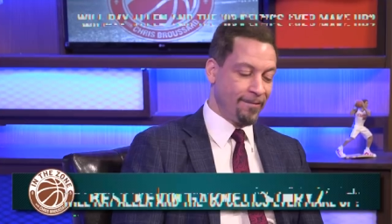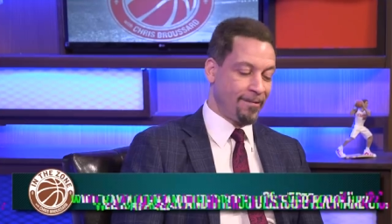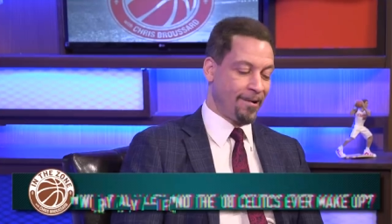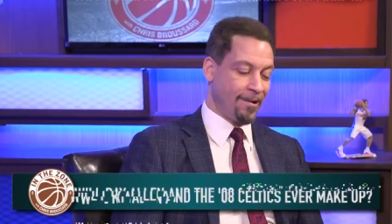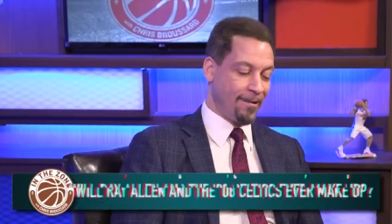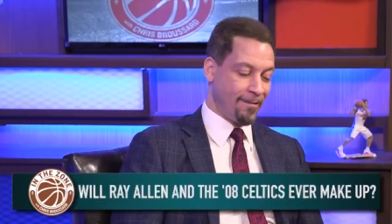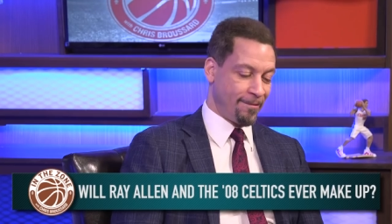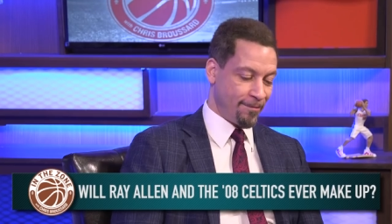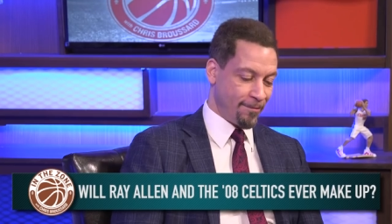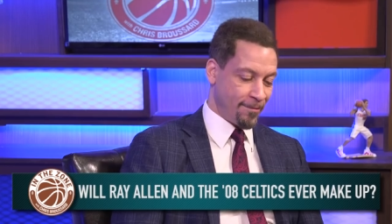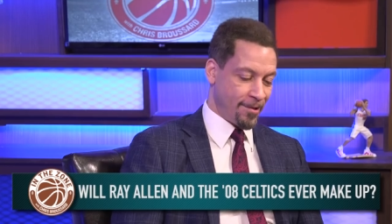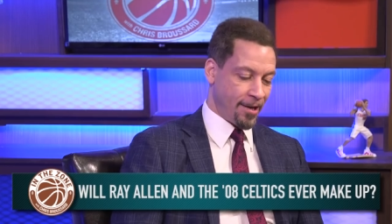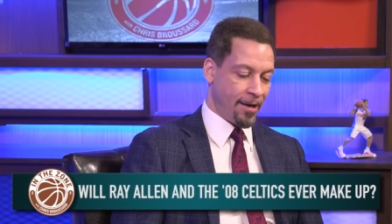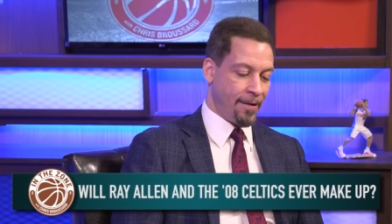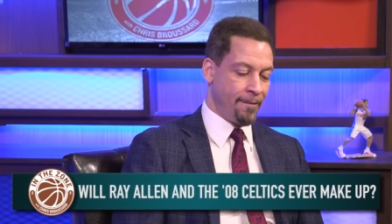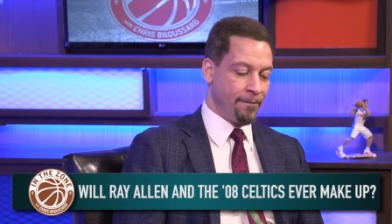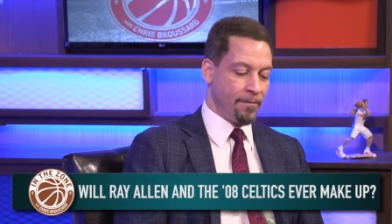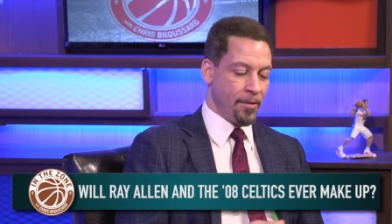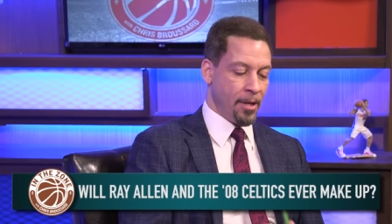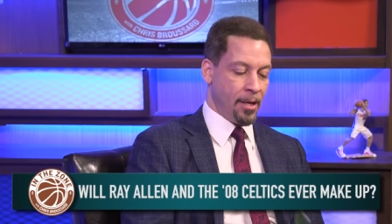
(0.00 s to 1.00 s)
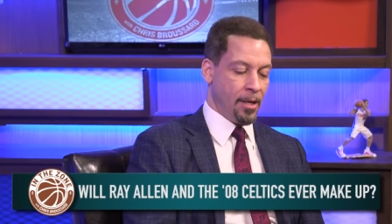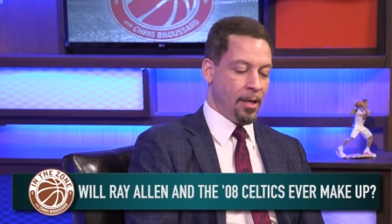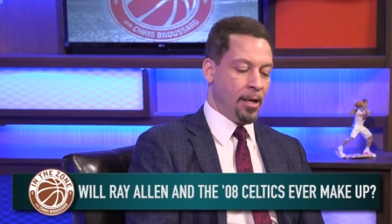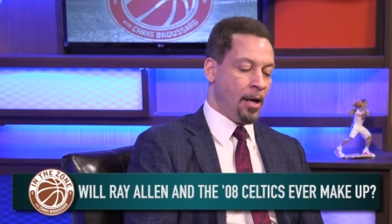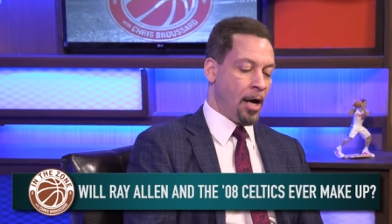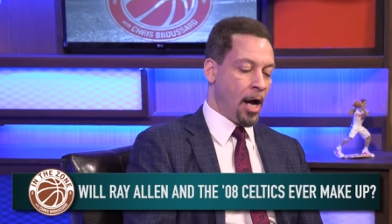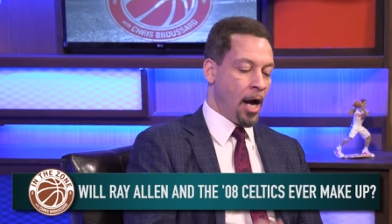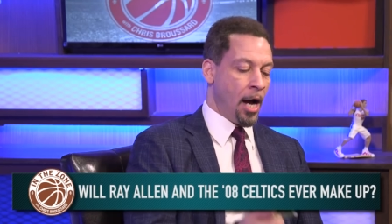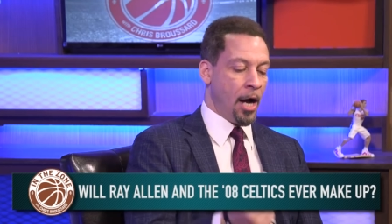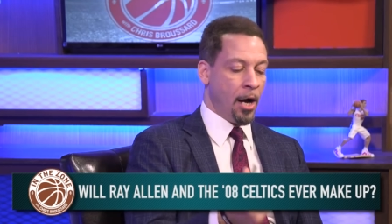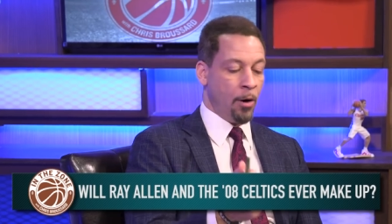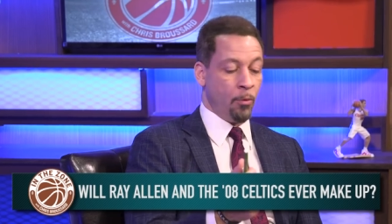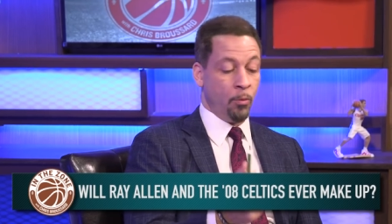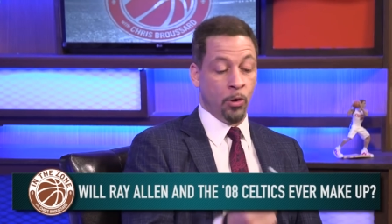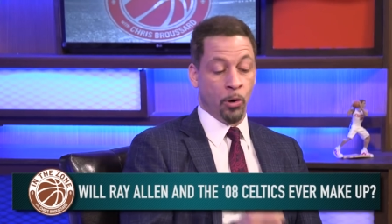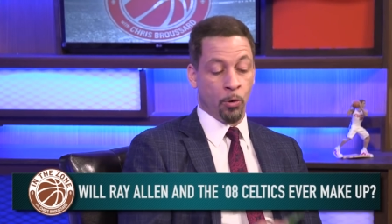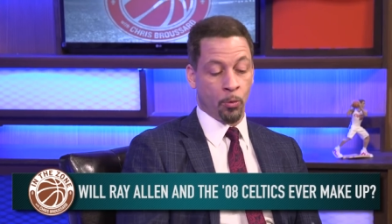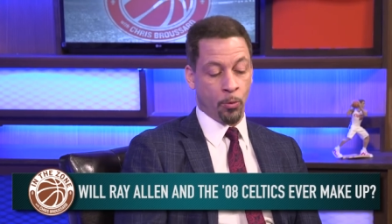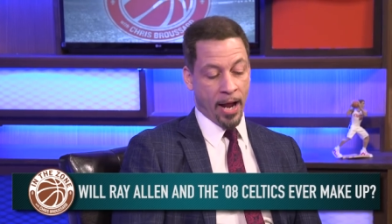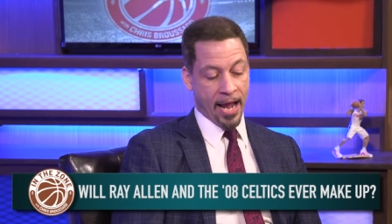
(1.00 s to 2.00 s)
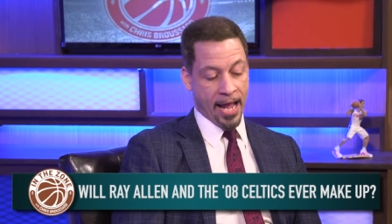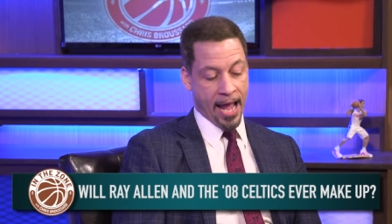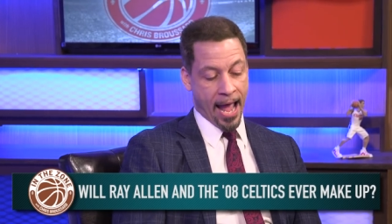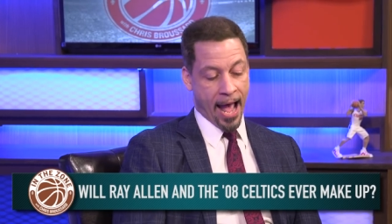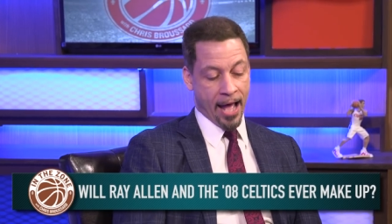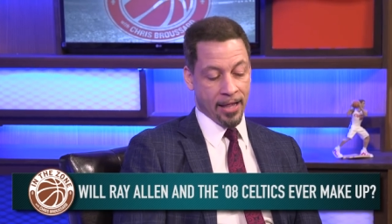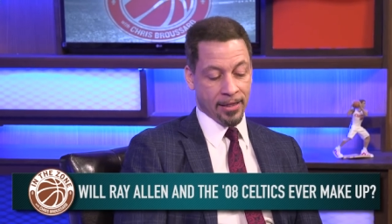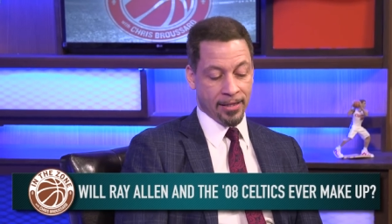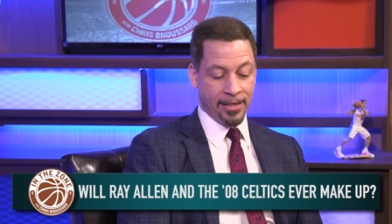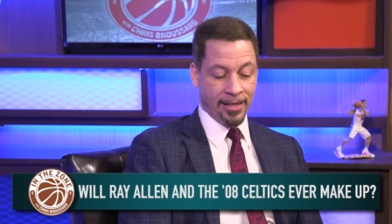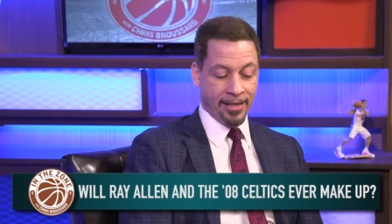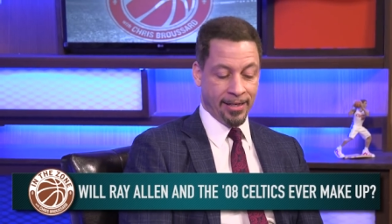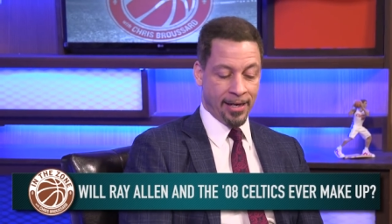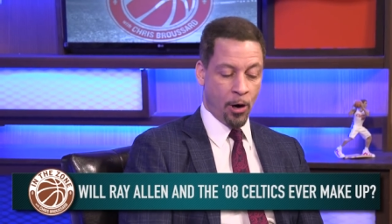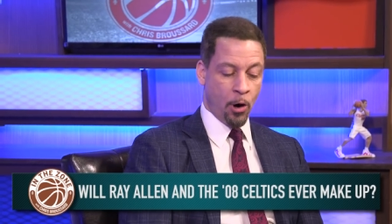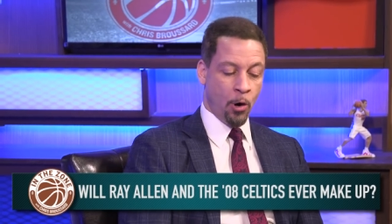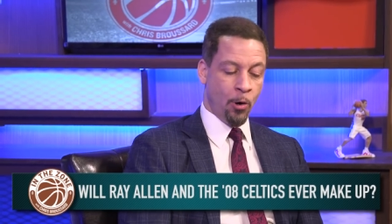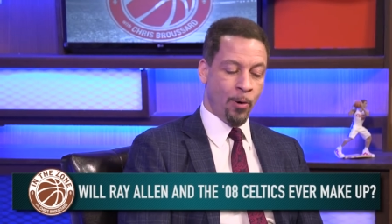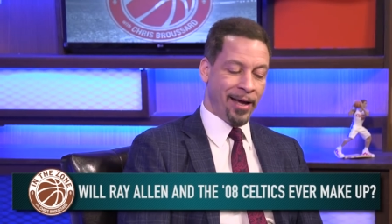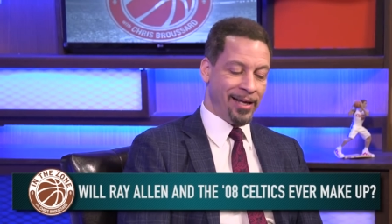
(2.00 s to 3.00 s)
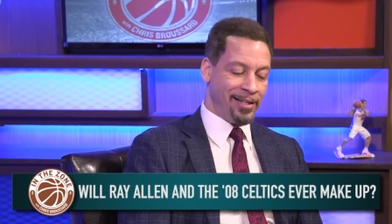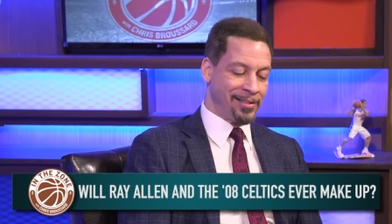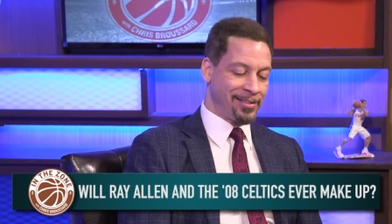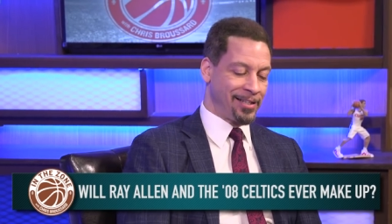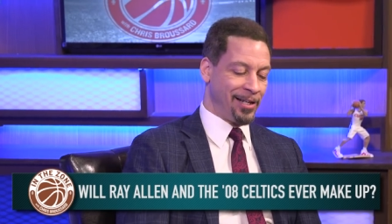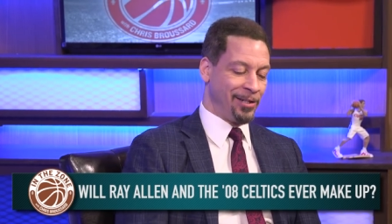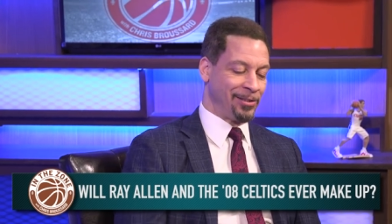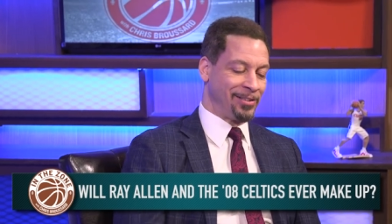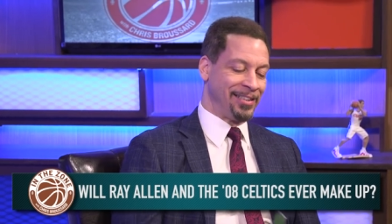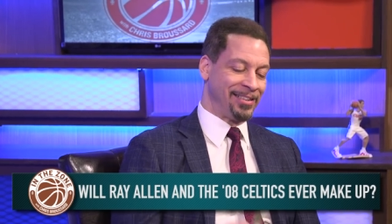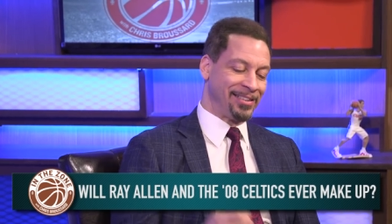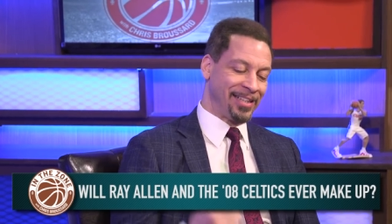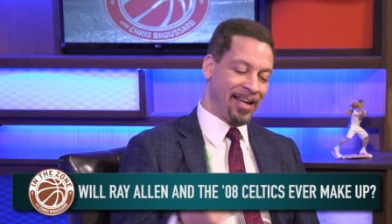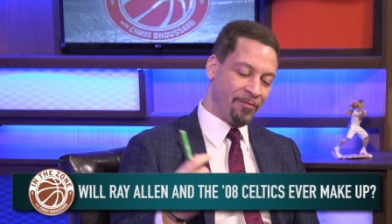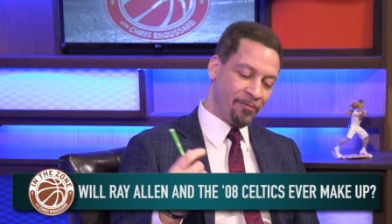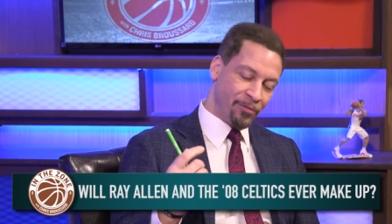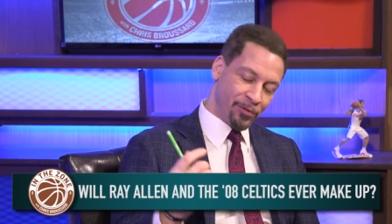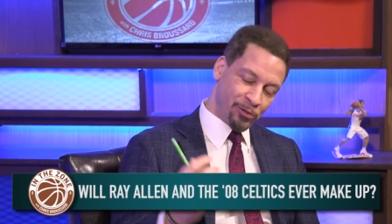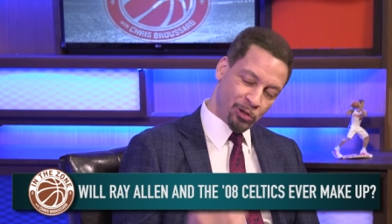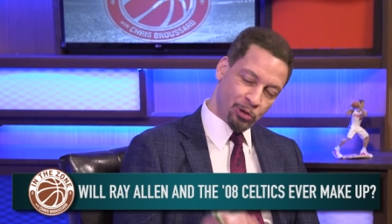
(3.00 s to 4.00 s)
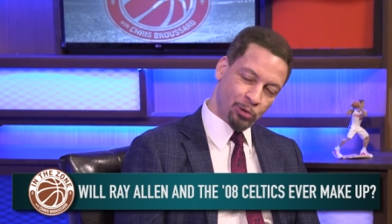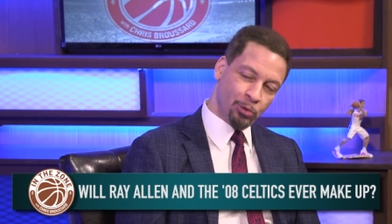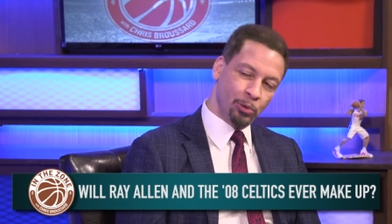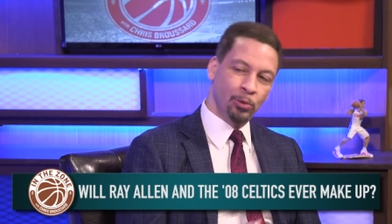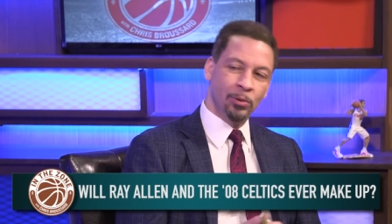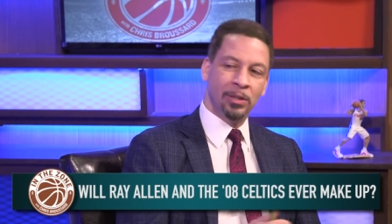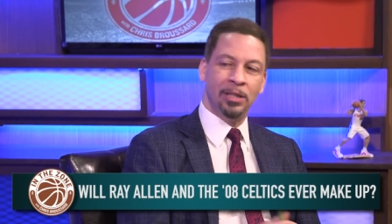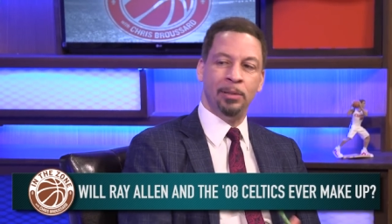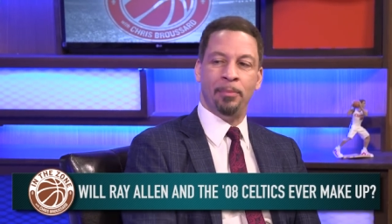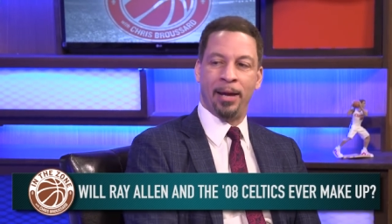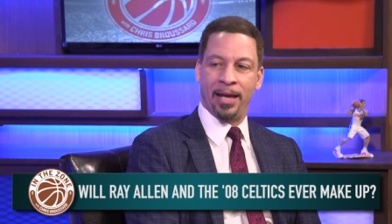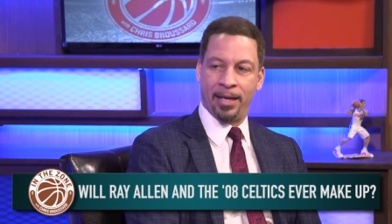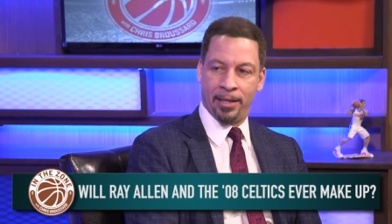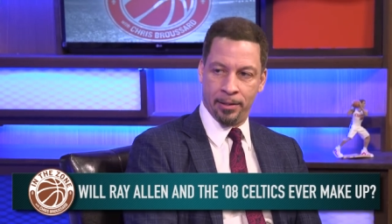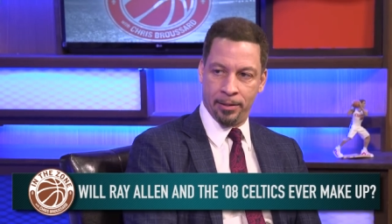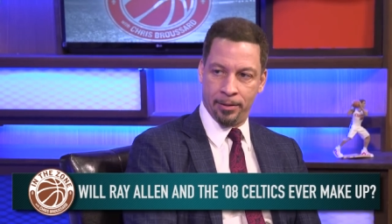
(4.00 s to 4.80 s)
Okay. Okay. Uh, will Ray Allen and the 08 Celtics ever truly make